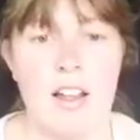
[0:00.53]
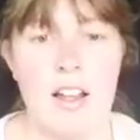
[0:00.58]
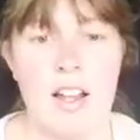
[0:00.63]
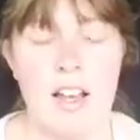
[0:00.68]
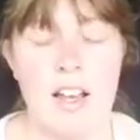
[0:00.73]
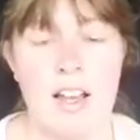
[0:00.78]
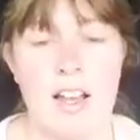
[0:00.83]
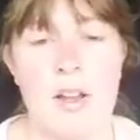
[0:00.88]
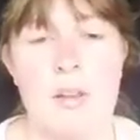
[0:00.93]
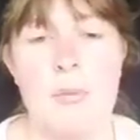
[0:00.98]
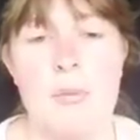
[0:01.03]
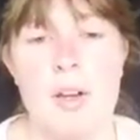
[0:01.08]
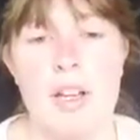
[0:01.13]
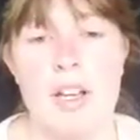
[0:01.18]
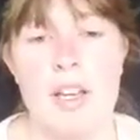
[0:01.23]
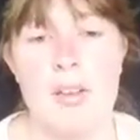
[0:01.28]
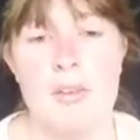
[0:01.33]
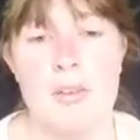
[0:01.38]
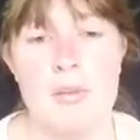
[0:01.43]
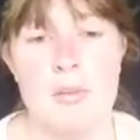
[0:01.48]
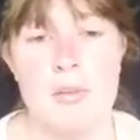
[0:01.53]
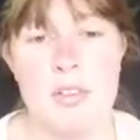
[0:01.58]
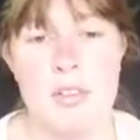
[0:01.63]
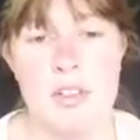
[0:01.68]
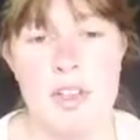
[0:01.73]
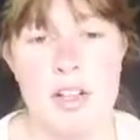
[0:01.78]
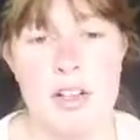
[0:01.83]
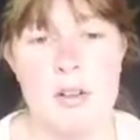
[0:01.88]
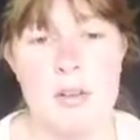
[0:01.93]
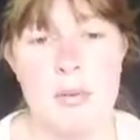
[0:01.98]
Hello, my name's
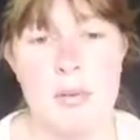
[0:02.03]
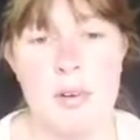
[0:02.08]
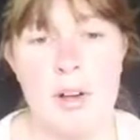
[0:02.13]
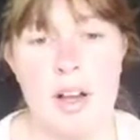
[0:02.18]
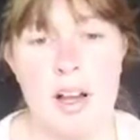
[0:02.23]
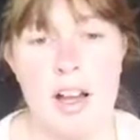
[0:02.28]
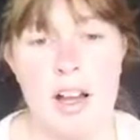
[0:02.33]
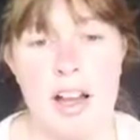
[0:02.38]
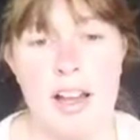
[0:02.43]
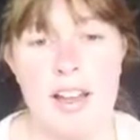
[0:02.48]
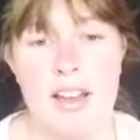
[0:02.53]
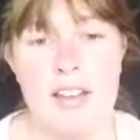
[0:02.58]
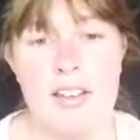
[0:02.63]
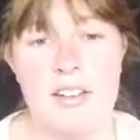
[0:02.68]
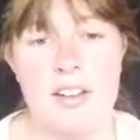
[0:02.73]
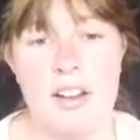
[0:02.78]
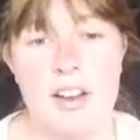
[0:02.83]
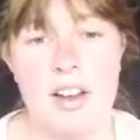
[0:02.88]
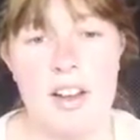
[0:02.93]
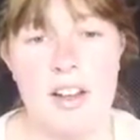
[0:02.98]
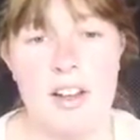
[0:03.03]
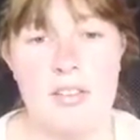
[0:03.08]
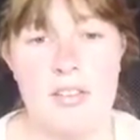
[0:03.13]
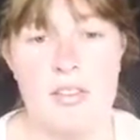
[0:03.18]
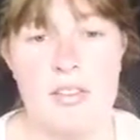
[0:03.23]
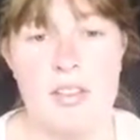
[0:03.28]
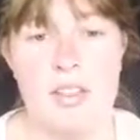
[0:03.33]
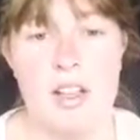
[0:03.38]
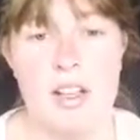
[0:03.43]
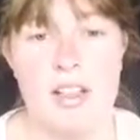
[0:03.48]
Michelle and I've
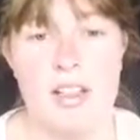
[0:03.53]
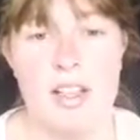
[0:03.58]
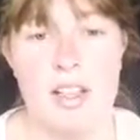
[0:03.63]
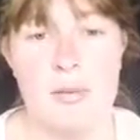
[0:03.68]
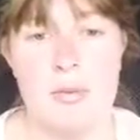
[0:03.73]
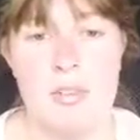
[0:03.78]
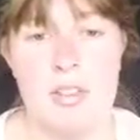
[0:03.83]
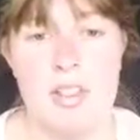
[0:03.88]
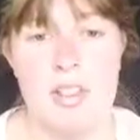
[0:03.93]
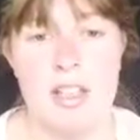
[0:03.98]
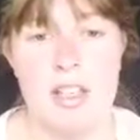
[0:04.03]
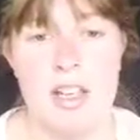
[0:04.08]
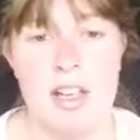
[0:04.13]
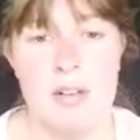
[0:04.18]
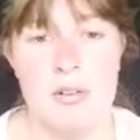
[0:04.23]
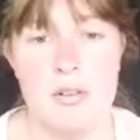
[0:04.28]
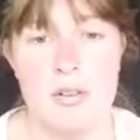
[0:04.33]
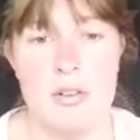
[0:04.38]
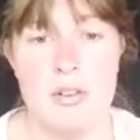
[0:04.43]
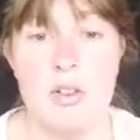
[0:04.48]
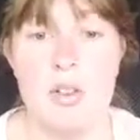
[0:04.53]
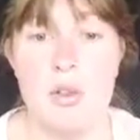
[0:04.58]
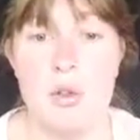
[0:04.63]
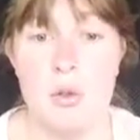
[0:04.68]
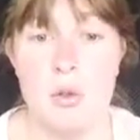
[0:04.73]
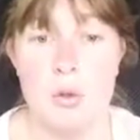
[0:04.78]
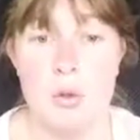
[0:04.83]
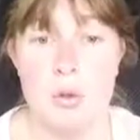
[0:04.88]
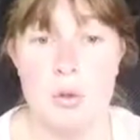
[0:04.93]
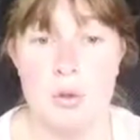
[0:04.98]
signed up to the Couch to
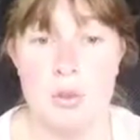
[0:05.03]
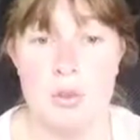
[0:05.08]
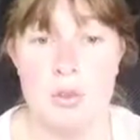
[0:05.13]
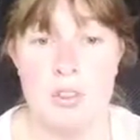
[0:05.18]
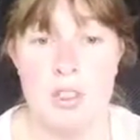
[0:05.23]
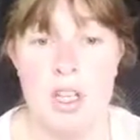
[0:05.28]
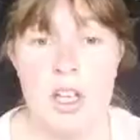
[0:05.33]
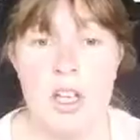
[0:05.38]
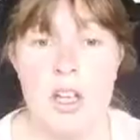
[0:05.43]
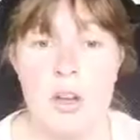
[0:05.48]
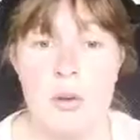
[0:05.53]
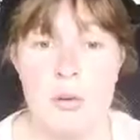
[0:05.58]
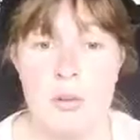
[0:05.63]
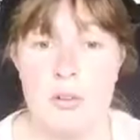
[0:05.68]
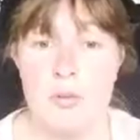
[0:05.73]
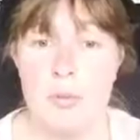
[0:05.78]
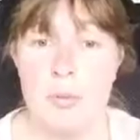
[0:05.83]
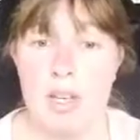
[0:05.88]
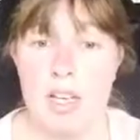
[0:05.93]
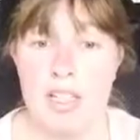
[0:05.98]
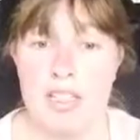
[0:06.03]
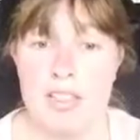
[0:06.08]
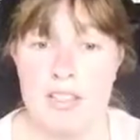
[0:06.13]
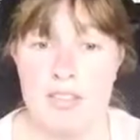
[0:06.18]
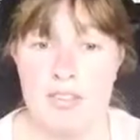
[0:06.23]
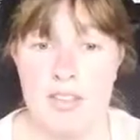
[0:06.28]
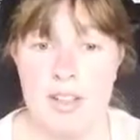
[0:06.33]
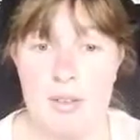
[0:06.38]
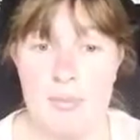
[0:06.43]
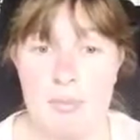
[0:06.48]
course with Blitz
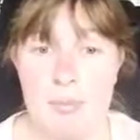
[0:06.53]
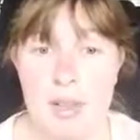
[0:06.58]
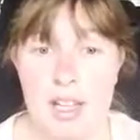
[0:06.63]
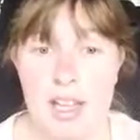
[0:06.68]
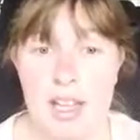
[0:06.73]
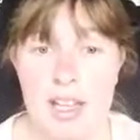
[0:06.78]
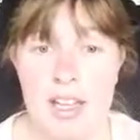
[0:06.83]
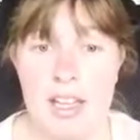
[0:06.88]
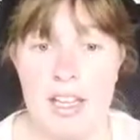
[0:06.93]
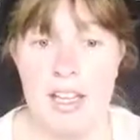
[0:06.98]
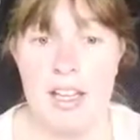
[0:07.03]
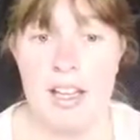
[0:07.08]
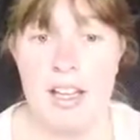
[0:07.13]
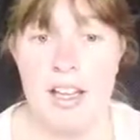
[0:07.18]
Fit Me.